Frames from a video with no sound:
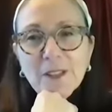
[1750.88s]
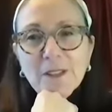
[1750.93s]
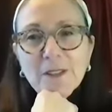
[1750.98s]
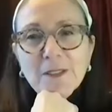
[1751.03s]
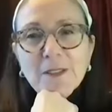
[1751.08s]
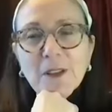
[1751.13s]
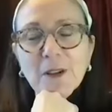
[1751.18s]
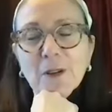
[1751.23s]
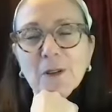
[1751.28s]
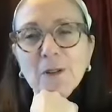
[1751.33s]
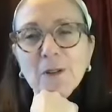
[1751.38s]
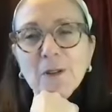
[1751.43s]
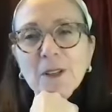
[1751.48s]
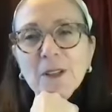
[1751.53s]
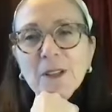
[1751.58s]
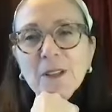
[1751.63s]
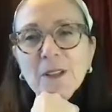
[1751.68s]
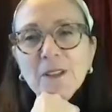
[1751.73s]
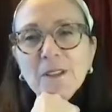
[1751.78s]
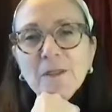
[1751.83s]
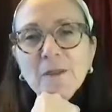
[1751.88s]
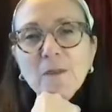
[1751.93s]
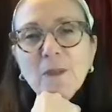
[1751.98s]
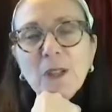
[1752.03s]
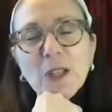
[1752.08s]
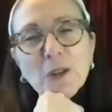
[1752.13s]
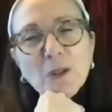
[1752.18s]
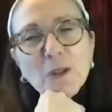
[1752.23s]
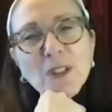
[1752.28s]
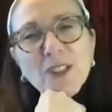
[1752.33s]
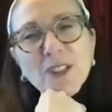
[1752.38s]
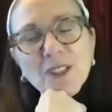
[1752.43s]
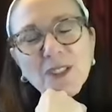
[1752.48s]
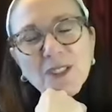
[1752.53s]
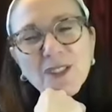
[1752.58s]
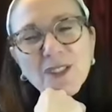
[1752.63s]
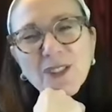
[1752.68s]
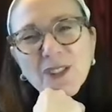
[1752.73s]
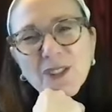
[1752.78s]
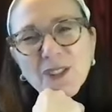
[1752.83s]
So,
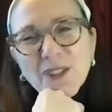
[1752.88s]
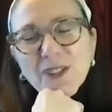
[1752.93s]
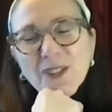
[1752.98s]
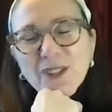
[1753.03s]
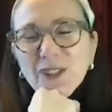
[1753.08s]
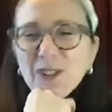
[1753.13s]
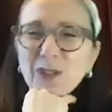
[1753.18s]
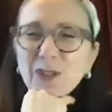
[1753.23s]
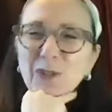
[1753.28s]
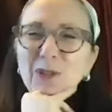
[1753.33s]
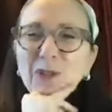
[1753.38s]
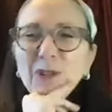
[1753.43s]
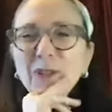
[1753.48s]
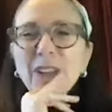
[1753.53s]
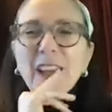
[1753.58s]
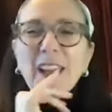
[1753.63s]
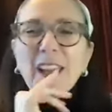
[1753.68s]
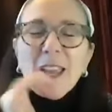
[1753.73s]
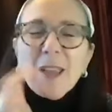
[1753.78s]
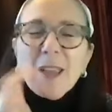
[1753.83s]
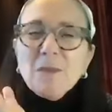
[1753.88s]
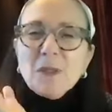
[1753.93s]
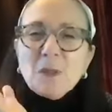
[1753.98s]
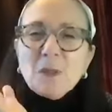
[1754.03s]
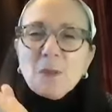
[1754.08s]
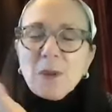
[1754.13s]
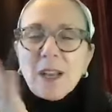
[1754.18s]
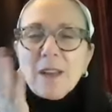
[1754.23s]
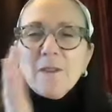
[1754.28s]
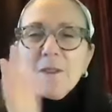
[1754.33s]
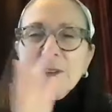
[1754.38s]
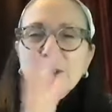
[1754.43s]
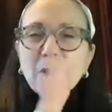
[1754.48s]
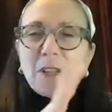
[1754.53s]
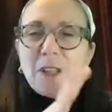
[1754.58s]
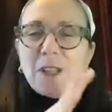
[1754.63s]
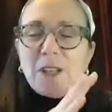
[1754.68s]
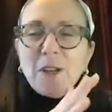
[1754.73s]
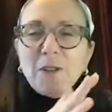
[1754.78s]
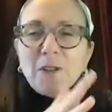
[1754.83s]
Sudoku games or whatever,
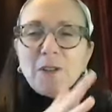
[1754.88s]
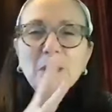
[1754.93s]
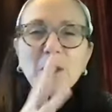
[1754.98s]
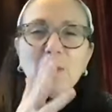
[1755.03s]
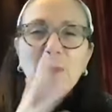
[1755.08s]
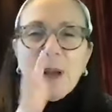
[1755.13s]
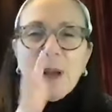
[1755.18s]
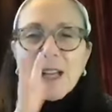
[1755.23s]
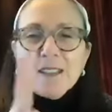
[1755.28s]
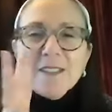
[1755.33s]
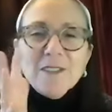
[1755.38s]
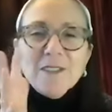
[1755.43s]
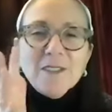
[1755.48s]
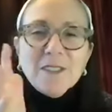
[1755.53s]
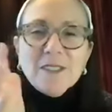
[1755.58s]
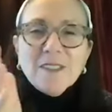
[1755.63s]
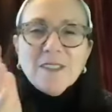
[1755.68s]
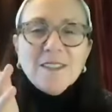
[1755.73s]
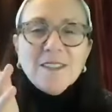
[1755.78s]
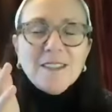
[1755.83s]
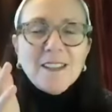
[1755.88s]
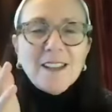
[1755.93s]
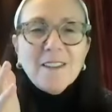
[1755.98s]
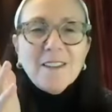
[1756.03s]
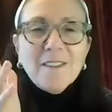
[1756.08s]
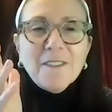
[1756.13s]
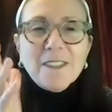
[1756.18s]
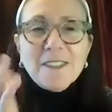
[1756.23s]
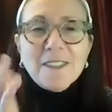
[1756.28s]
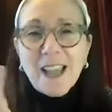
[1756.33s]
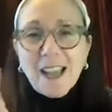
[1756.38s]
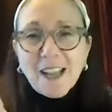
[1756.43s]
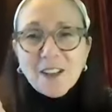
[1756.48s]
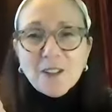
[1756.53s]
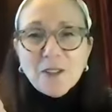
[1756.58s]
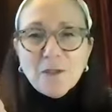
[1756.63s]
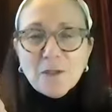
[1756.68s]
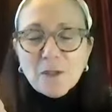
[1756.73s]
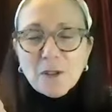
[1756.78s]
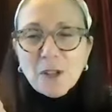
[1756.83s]
little puzzles and stuff, is that
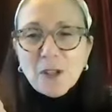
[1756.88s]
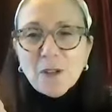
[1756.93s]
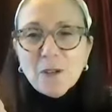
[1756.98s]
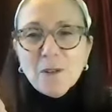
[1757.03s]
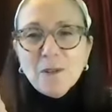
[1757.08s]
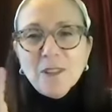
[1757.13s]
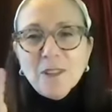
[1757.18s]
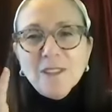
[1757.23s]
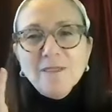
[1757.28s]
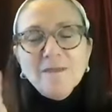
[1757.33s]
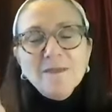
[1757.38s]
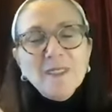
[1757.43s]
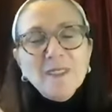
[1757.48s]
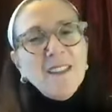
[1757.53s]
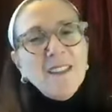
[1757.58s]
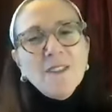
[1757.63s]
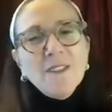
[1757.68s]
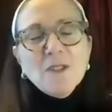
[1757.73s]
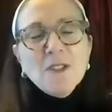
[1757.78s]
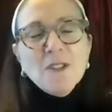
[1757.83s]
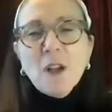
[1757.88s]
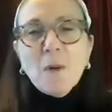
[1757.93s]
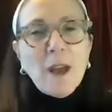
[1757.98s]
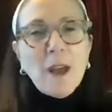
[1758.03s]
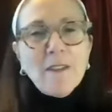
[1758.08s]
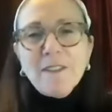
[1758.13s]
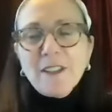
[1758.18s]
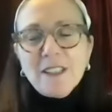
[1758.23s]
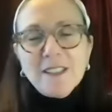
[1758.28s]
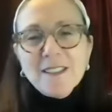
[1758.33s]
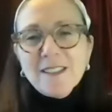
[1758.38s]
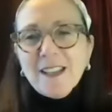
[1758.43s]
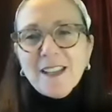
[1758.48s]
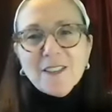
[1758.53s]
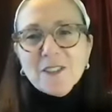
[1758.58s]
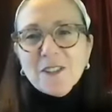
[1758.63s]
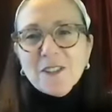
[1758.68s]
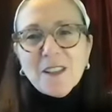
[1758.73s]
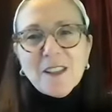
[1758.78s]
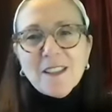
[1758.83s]
good for you? There's no evidence
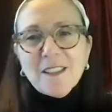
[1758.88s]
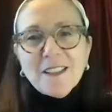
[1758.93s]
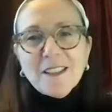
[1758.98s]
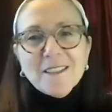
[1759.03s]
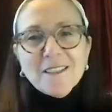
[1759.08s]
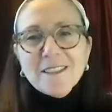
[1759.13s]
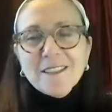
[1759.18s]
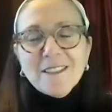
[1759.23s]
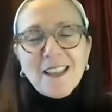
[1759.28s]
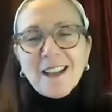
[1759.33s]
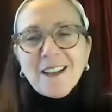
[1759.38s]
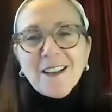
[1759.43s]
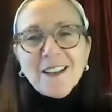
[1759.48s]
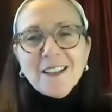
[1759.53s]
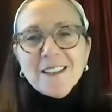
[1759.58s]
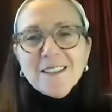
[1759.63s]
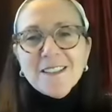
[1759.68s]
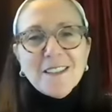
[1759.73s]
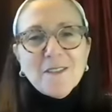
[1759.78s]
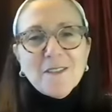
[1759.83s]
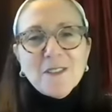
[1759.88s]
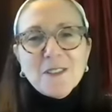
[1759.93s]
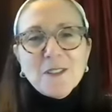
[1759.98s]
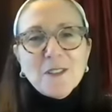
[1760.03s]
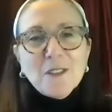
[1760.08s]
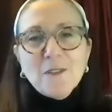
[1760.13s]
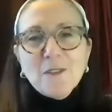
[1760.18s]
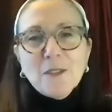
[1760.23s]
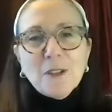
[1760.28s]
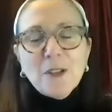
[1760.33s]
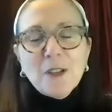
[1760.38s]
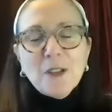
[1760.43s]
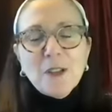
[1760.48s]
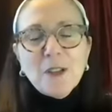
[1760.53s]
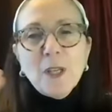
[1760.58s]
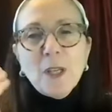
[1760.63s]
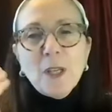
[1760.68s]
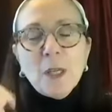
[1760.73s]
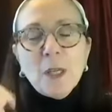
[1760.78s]
actually that kind of stuff is good for you.